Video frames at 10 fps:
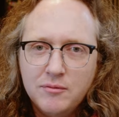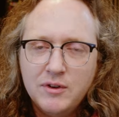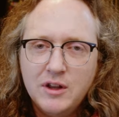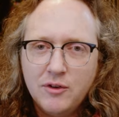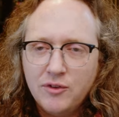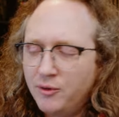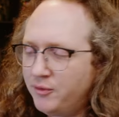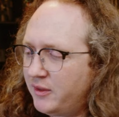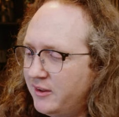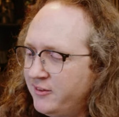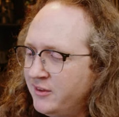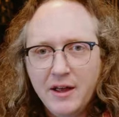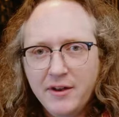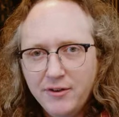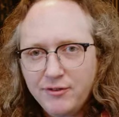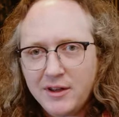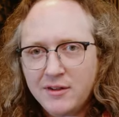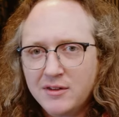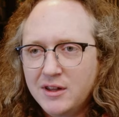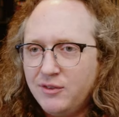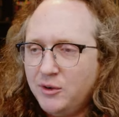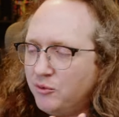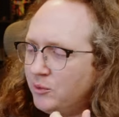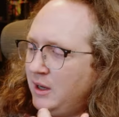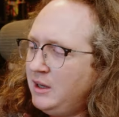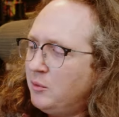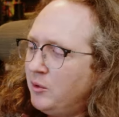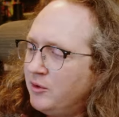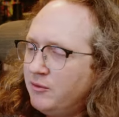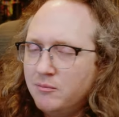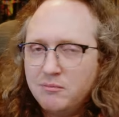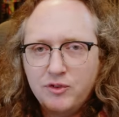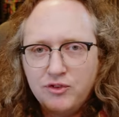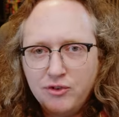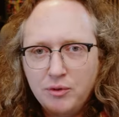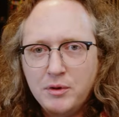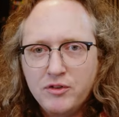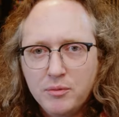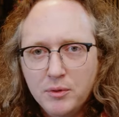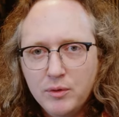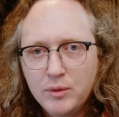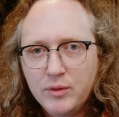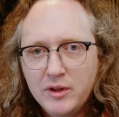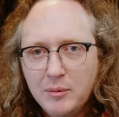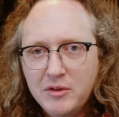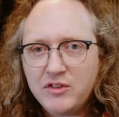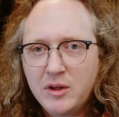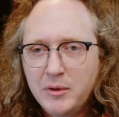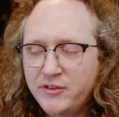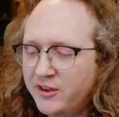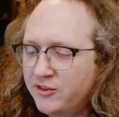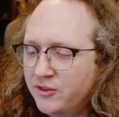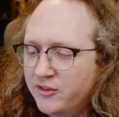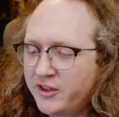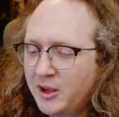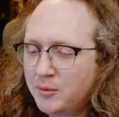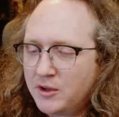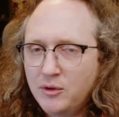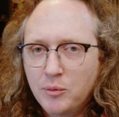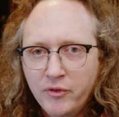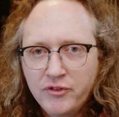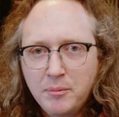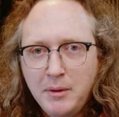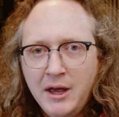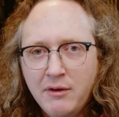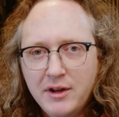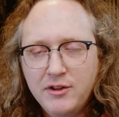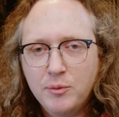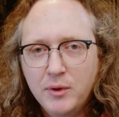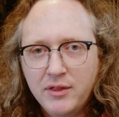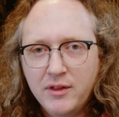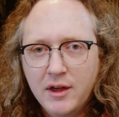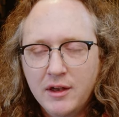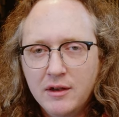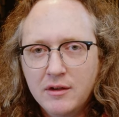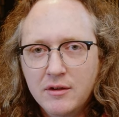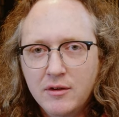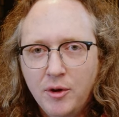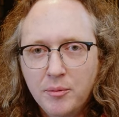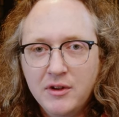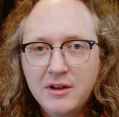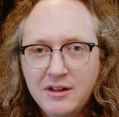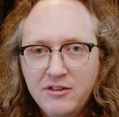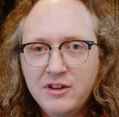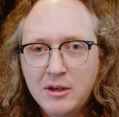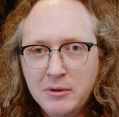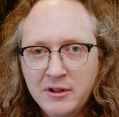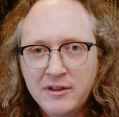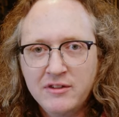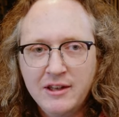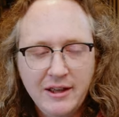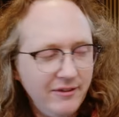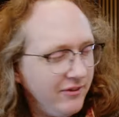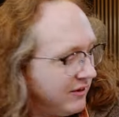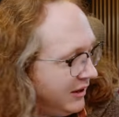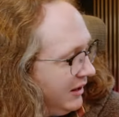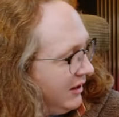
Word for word: videos of this, and I found if you really want super smooth image stabilization on this camera, you want to pair it with an optically stabilized lens.